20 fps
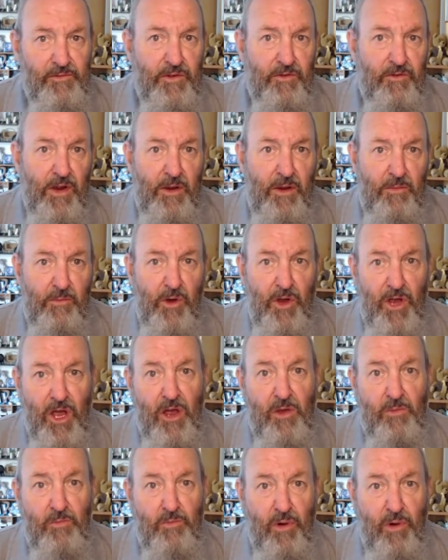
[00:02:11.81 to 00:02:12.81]
developed
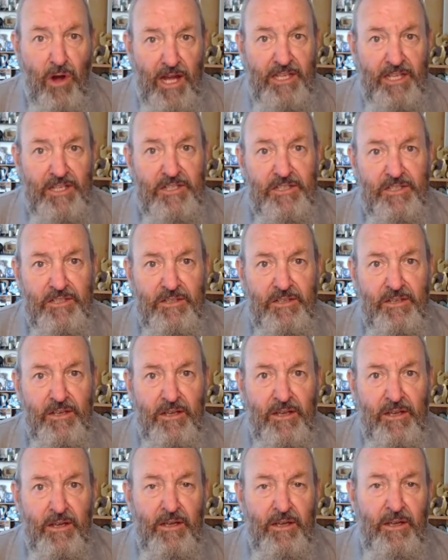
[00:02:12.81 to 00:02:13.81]
my own practice.
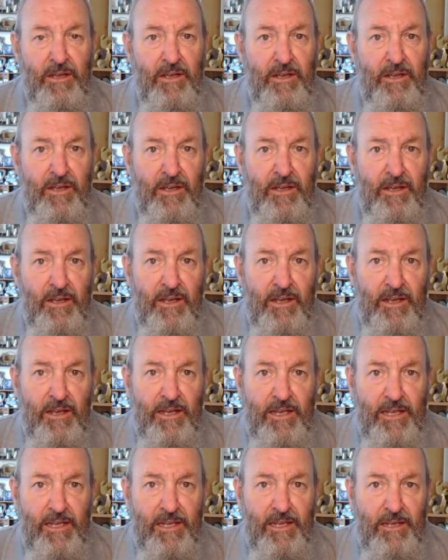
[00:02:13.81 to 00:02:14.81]

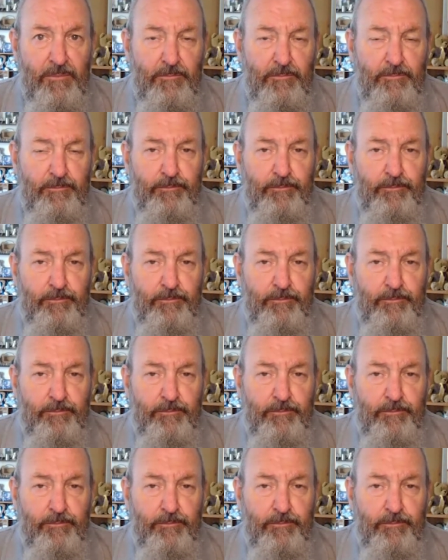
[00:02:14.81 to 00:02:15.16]
And